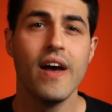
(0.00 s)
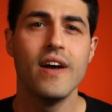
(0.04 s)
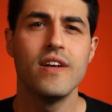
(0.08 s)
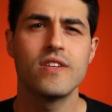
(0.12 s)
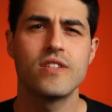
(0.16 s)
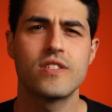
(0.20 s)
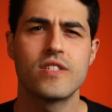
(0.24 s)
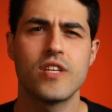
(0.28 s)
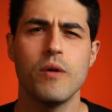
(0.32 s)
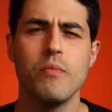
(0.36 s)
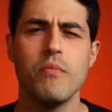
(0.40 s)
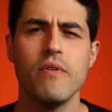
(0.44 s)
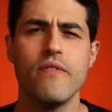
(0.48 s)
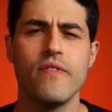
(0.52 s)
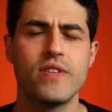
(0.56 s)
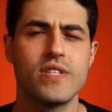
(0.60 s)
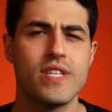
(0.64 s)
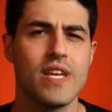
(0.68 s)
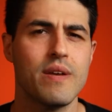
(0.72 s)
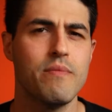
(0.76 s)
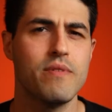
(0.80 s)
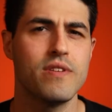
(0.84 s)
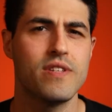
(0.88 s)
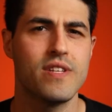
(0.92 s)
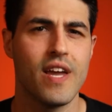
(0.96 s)
Some of its
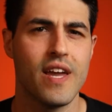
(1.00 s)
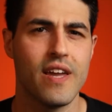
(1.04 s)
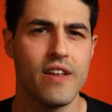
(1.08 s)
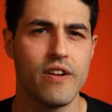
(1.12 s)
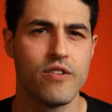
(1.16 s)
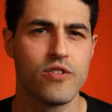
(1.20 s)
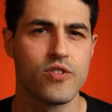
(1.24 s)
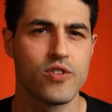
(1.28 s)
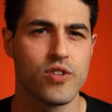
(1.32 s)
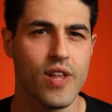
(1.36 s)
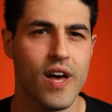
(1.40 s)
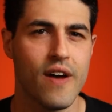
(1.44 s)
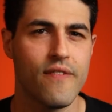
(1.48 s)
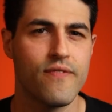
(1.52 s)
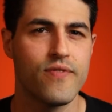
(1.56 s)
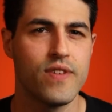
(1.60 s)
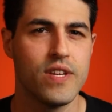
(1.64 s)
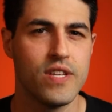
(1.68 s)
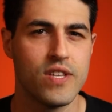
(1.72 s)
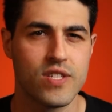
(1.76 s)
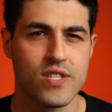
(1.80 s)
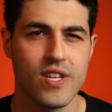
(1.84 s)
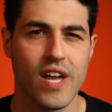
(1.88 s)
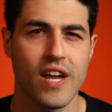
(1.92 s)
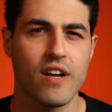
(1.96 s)
imitators left the
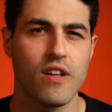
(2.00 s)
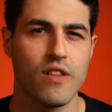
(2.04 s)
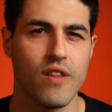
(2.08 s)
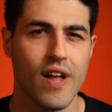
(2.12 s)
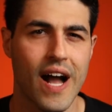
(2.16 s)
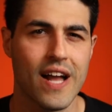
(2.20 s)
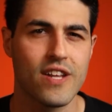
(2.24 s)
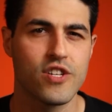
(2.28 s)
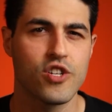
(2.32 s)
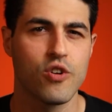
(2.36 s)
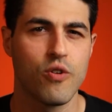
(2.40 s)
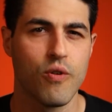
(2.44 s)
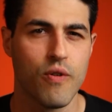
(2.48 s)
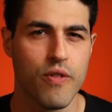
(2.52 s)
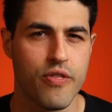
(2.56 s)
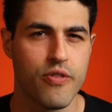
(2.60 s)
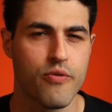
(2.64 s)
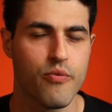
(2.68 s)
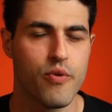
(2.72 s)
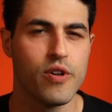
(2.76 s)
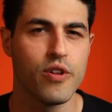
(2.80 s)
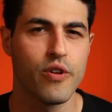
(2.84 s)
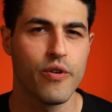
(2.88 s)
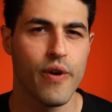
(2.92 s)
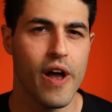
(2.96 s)
psychological
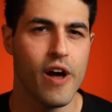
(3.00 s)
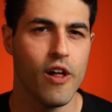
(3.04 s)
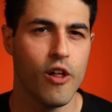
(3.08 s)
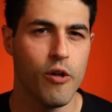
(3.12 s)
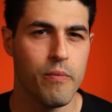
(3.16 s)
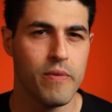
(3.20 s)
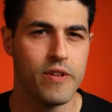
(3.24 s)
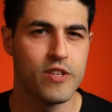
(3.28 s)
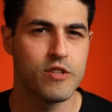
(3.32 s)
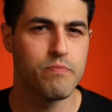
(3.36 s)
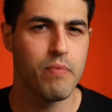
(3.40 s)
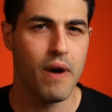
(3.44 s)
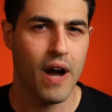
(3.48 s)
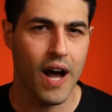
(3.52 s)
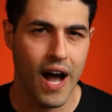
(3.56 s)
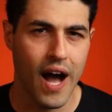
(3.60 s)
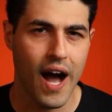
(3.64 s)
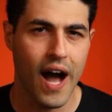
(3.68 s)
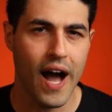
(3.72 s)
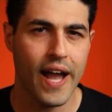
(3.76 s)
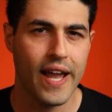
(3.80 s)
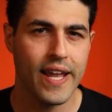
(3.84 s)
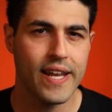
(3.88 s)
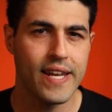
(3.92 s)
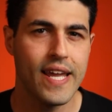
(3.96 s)
thriller elements
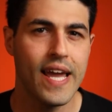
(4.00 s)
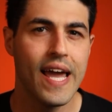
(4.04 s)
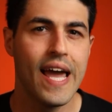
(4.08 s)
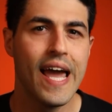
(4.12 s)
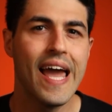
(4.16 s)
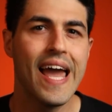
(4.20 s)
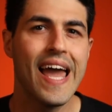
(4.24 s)
behind